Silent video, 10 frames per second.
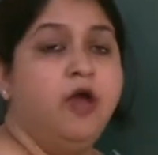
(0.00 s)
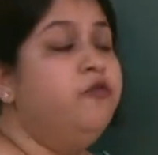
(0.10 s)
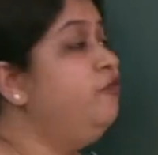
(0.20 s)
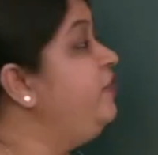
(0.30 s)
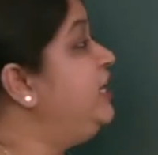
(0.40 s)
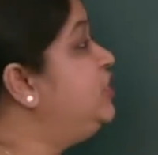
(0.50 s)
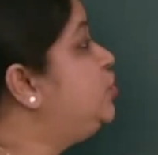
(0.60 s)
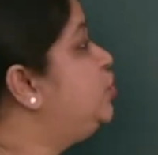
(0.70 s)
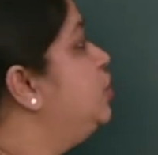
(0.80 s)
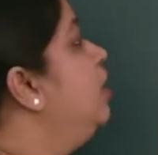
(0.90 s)
which
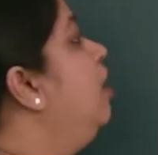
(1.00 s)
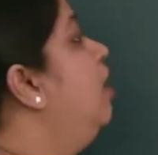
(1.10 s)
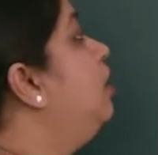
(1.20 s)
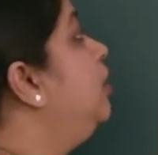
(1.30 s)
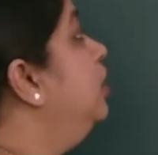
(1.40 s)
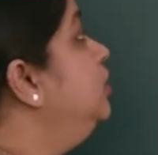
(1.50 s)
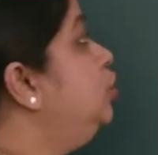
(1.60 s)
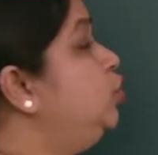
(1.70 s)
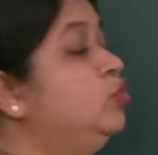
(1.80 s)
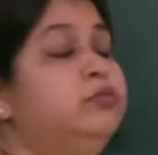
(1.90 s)
a
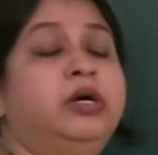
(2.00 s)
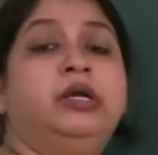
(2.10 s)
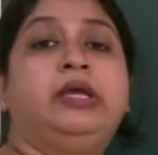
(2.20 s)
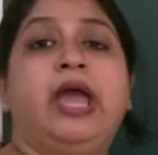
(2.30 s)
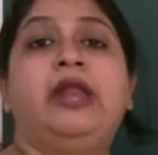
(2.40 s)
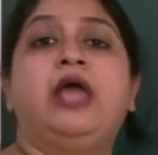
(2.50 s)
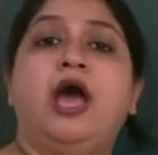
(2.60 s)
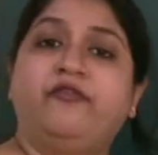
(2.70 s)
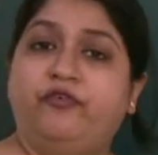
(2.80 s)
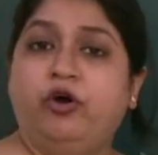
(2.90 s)
consumer can
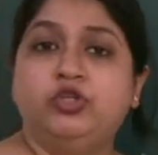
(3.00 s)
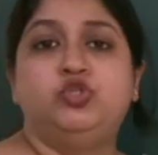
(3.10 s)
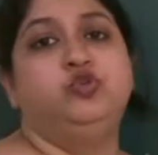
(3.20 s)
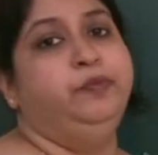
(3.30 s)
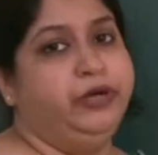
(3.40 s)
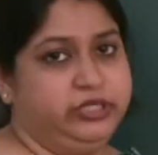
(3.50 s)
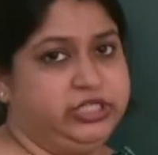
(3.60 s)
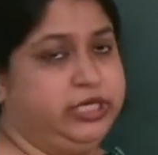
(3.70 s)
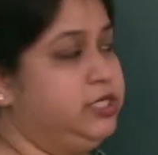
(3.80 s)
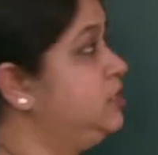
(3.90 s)
afford to
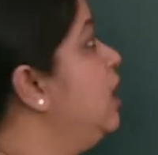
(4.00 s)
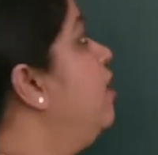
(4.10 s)
purchase